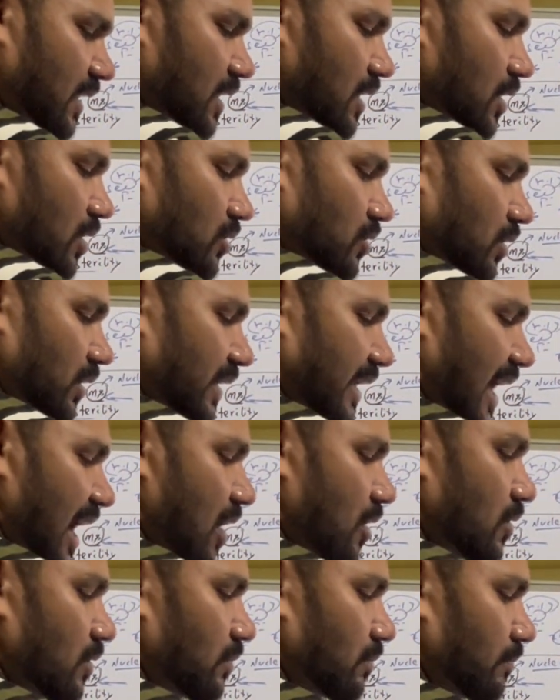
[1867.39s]
so
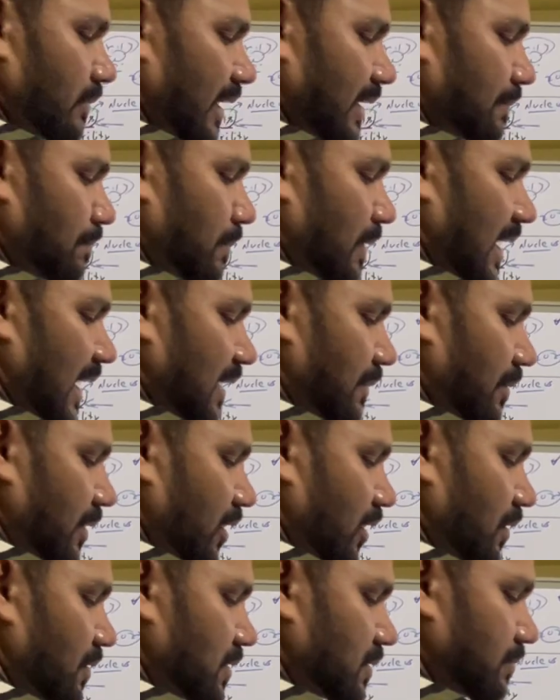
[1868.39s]
now my plant
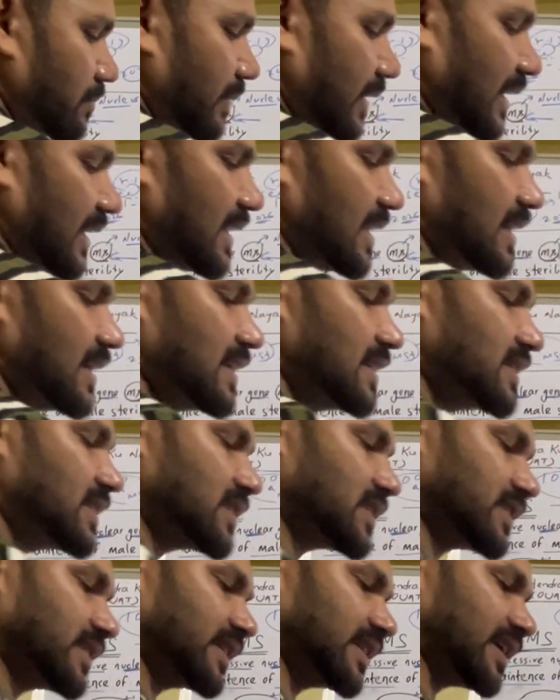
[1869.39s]
becomes male
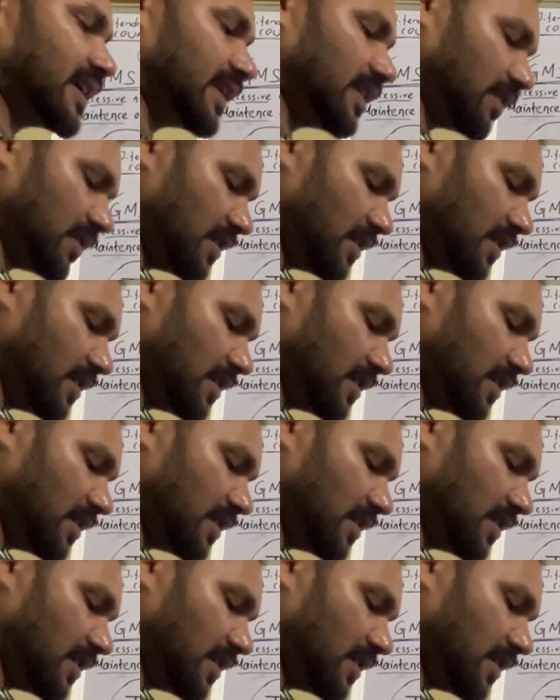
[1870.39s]
sterile.